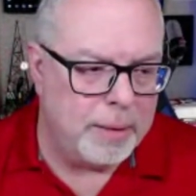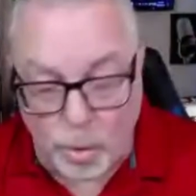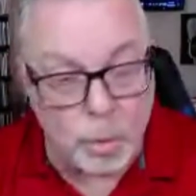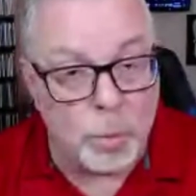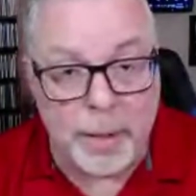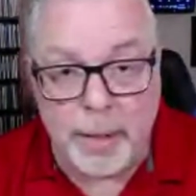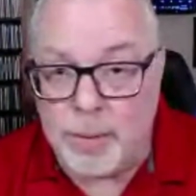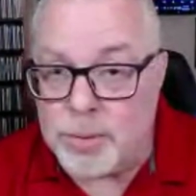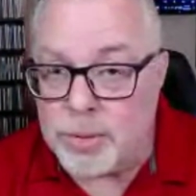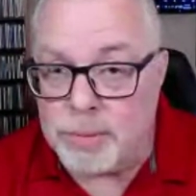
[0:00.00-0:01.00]

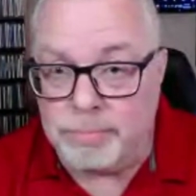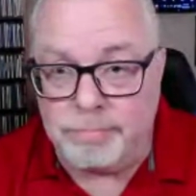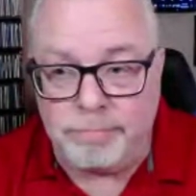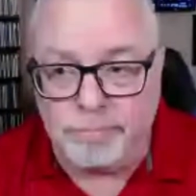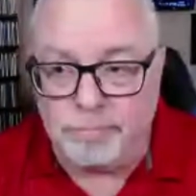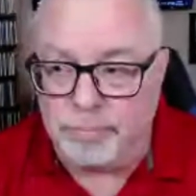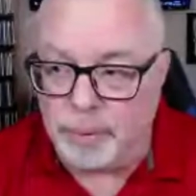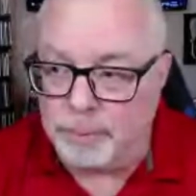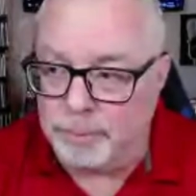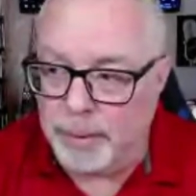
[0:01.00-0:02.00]
roadways.
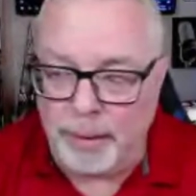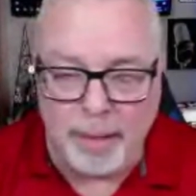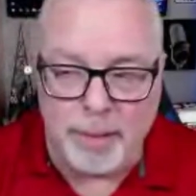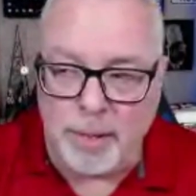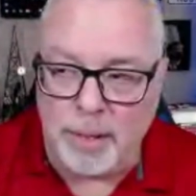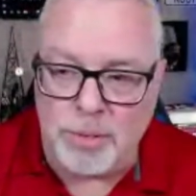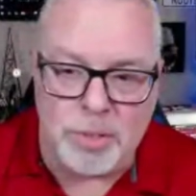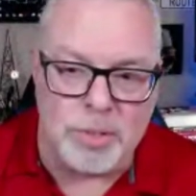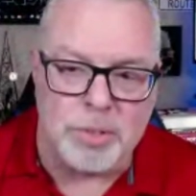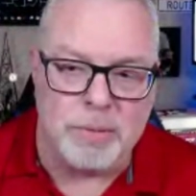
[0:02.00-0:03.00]
Uh, it, it's
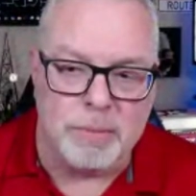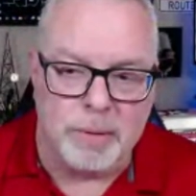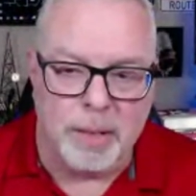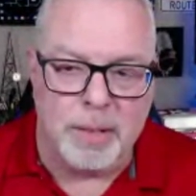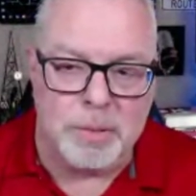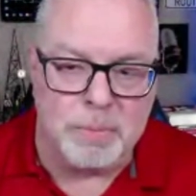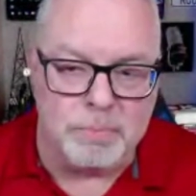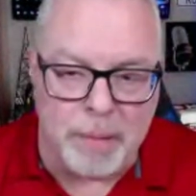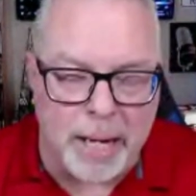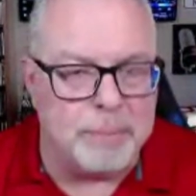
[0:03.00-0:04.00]
just, it's
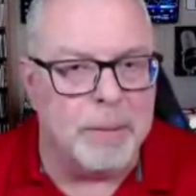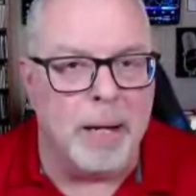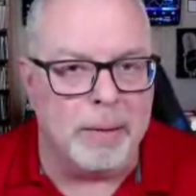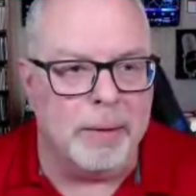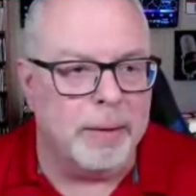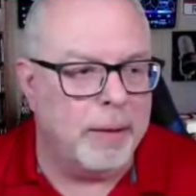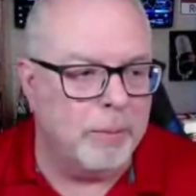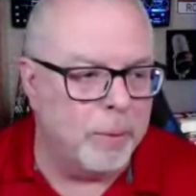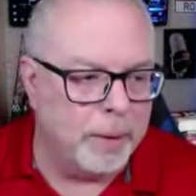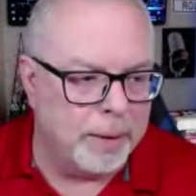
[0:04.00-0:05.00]
mind boggling.
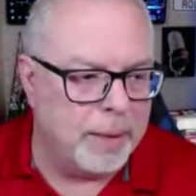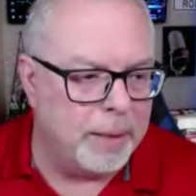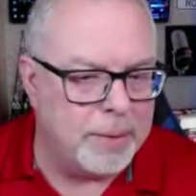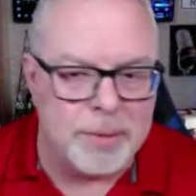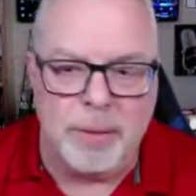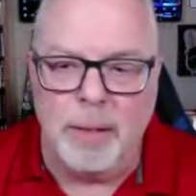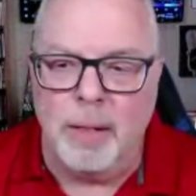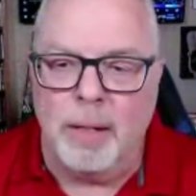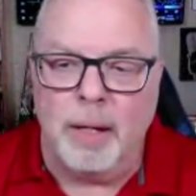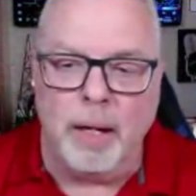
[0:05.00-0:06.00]
It really is.
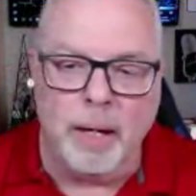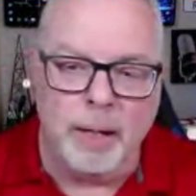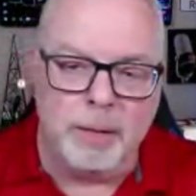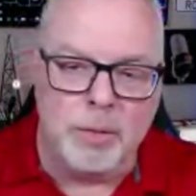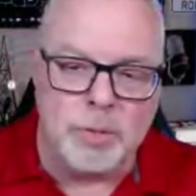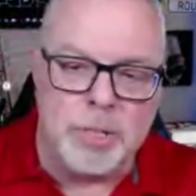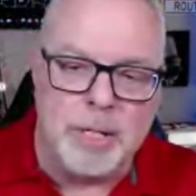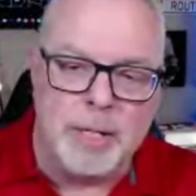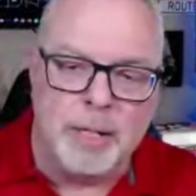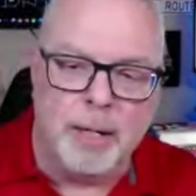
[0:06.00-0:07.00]
Uh, you
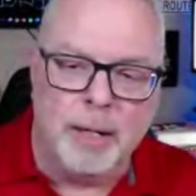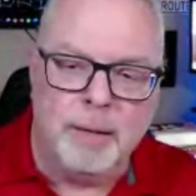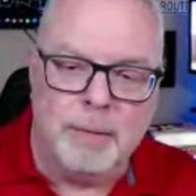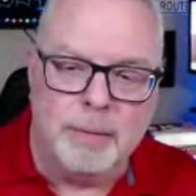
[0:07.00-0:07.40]
see uh,